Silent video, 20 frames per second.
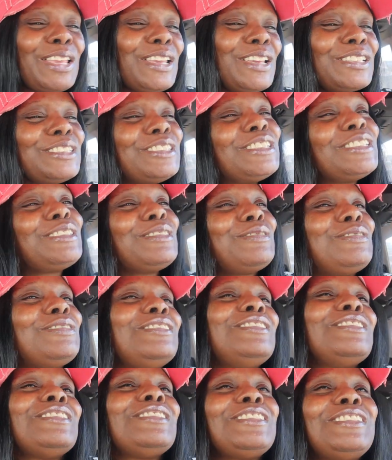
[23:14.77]
hand. Just,
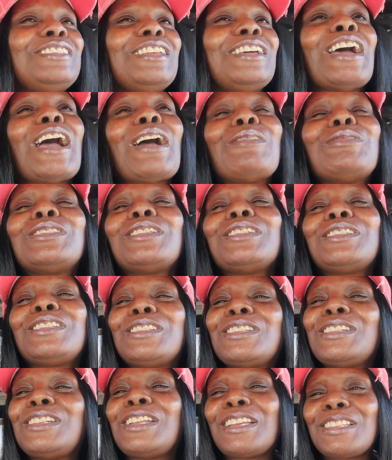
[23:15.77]
I was
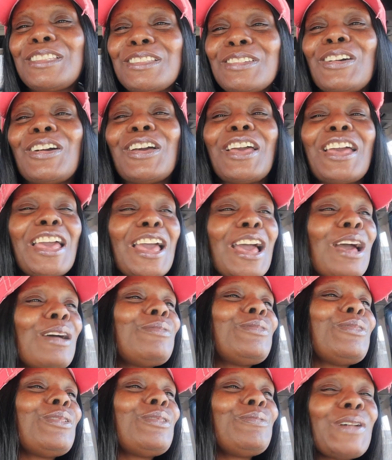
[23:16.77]
listening to that song,
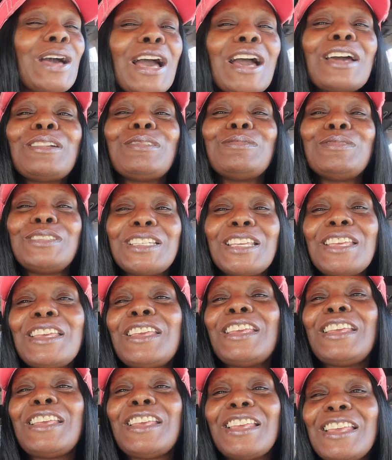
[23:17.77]
Apple Bottom
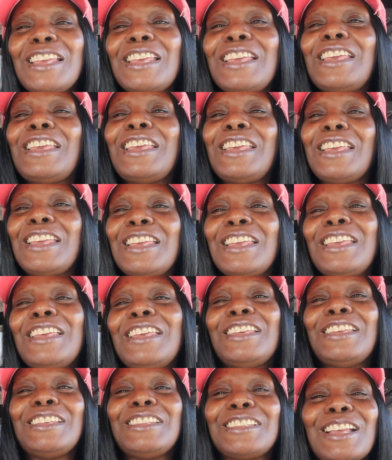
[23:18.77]

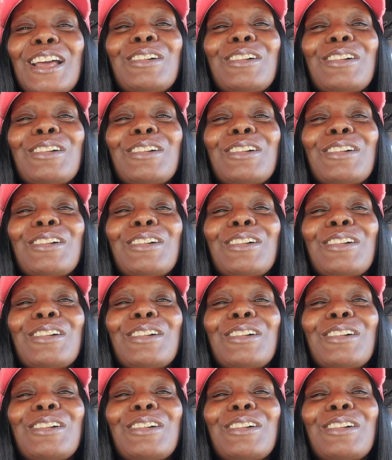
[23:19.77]
Jeans.